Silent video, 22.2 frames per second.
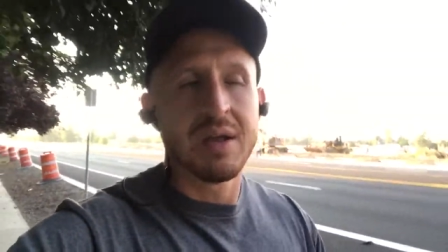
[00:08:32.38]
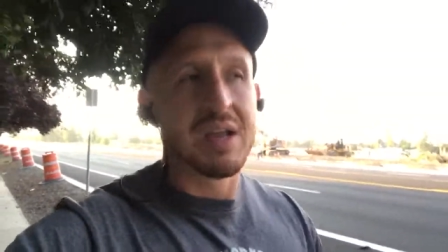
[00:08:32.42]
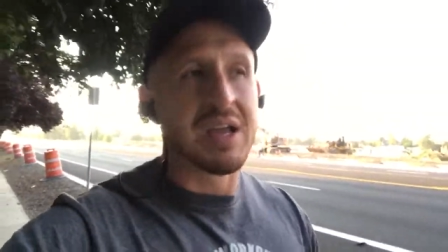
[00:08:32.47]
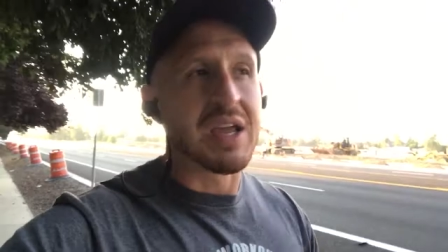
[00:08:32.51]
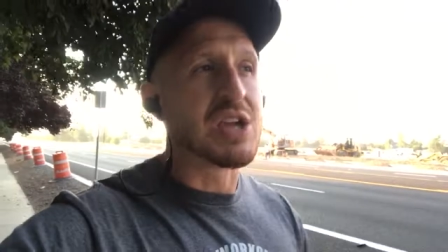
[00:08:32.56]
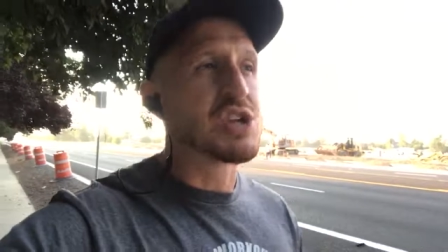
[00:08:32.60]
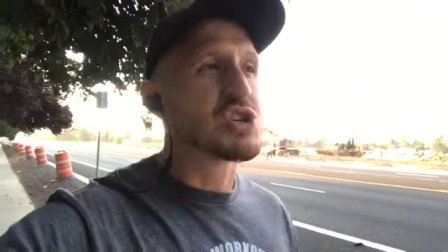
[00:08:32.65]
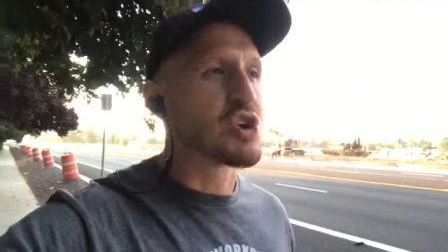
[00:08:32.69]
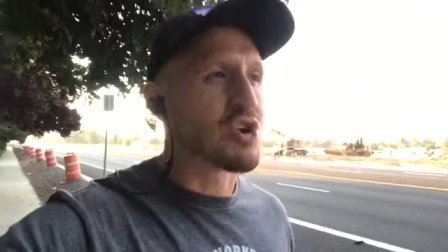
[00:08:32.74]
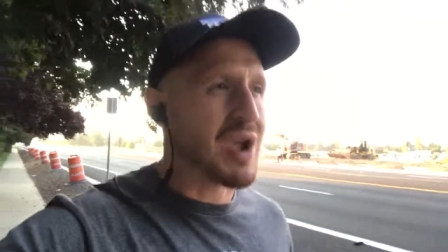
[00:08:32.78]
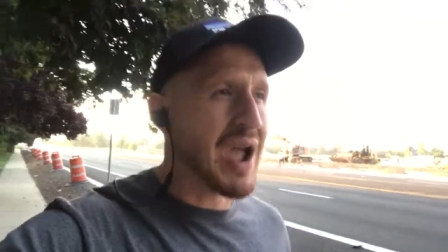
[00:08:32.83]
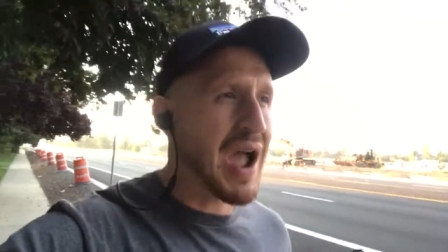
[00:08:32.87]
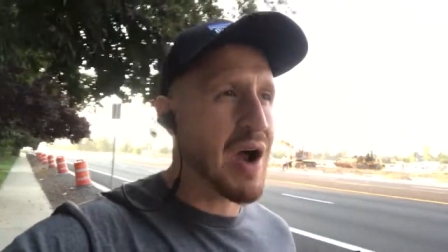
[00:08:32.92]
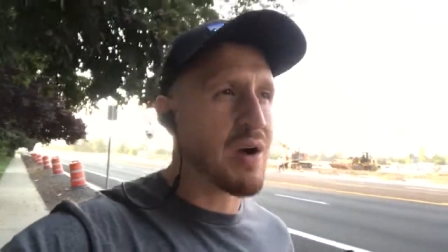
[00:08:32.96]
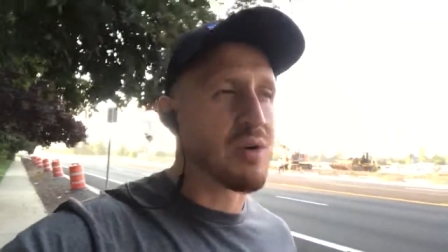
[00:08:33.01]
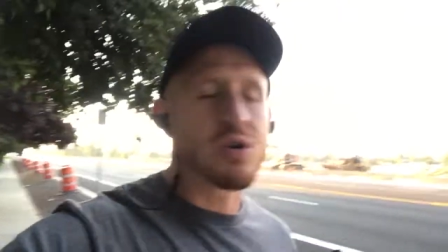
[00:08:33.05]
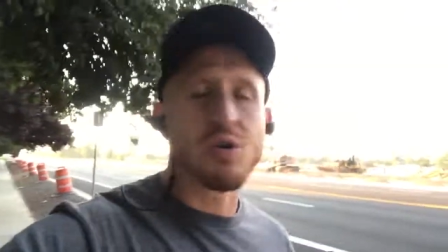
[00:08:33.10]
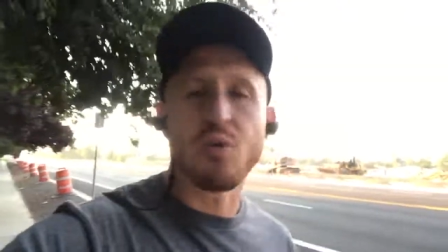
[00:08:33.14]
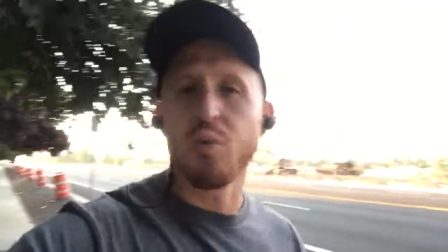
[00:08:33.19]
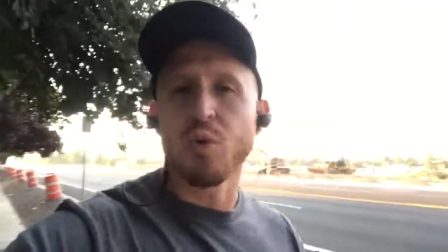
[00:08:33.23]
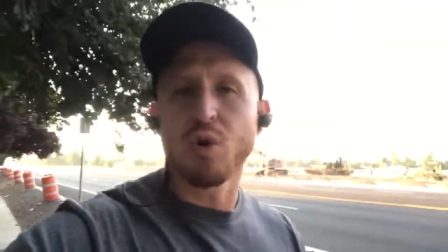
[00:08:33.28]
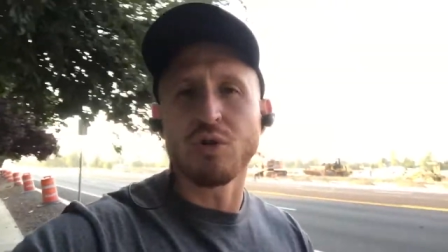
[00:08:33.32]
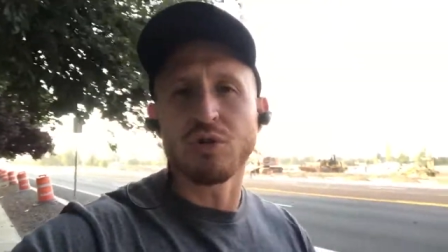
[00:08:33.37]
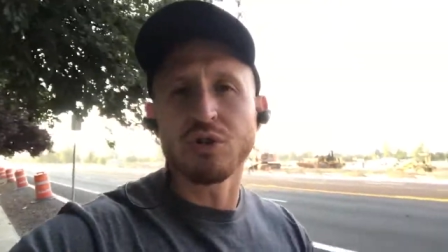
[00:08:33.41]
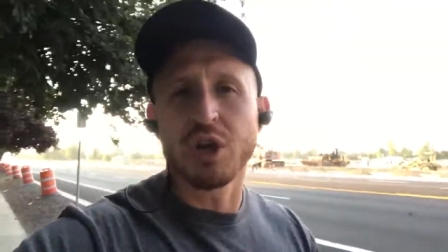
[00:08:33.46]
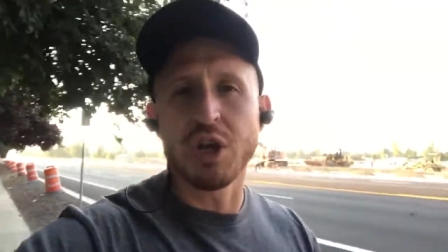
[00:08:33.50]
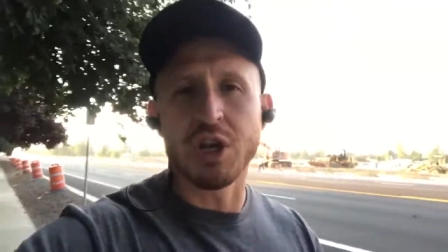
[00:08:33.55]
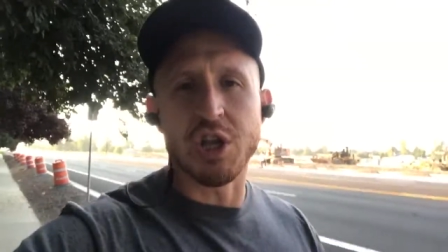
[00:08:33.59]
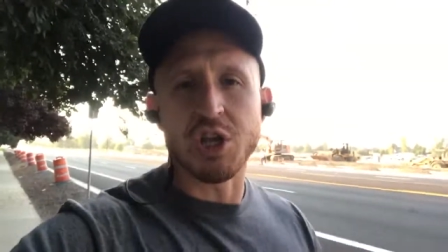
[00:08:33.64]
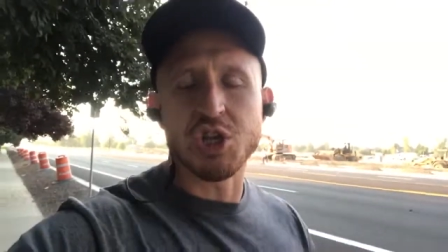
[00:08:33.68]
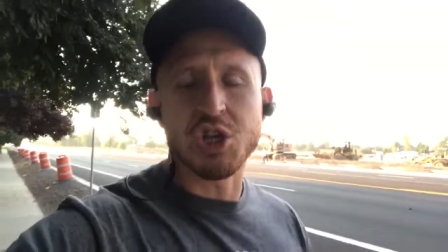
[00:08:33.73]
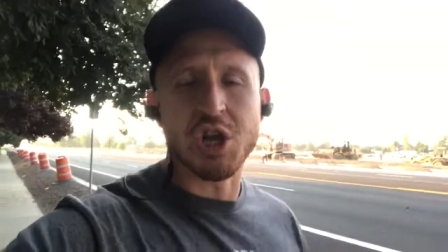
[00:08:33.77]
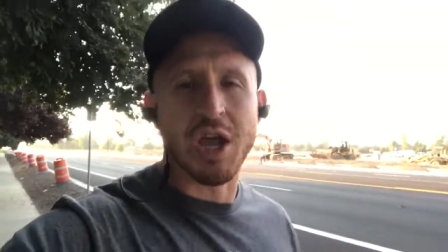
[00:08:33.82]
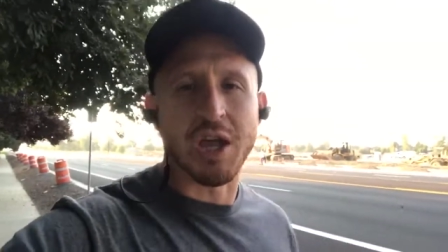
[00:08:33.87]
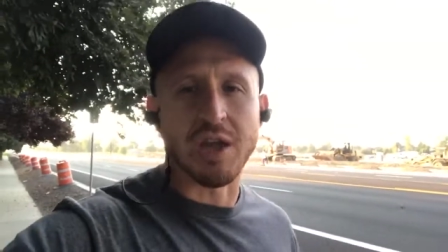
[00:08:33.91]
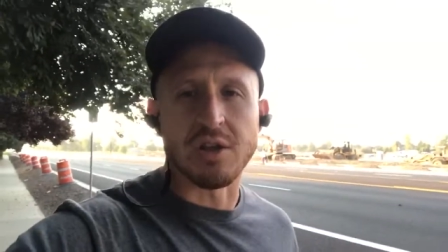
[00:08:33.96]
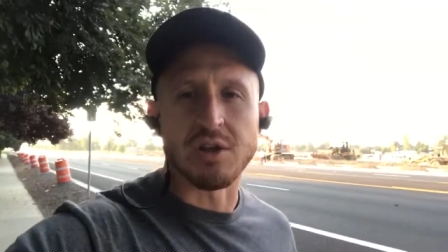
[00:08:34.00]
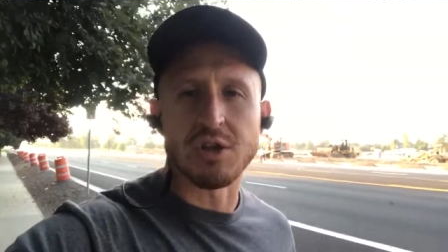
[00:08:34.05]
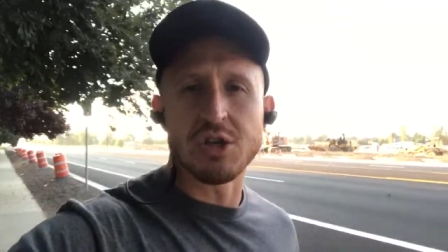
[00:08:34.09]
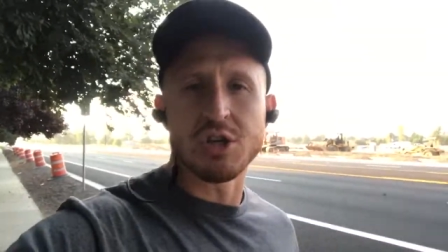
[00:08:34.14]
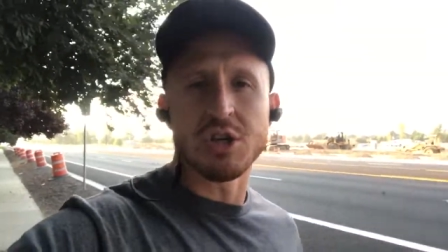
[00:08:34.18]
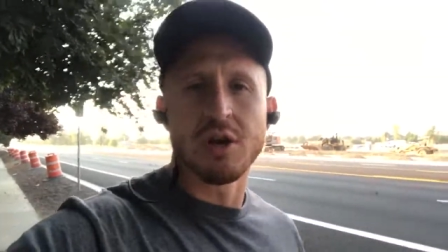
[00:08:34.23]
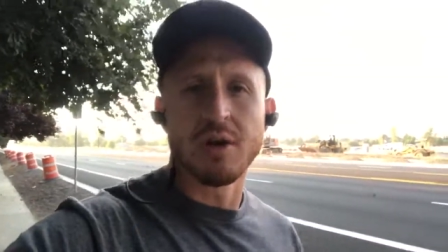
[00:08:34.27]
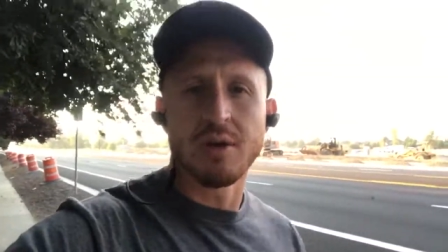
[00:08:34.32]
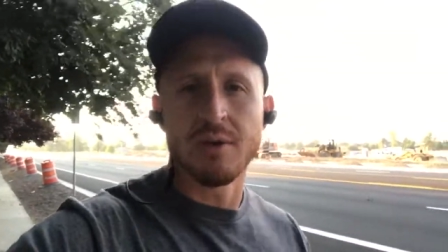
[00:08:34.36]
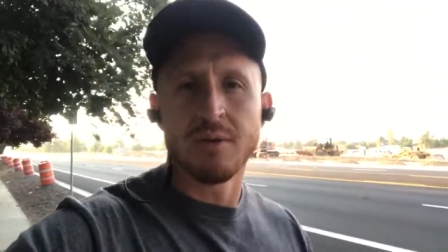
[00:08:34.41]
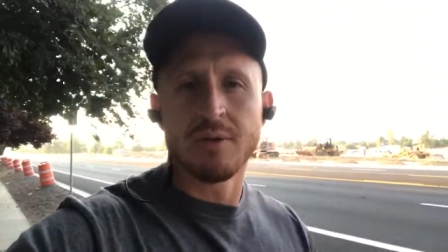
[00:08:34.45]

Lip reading: is your outer world going to change.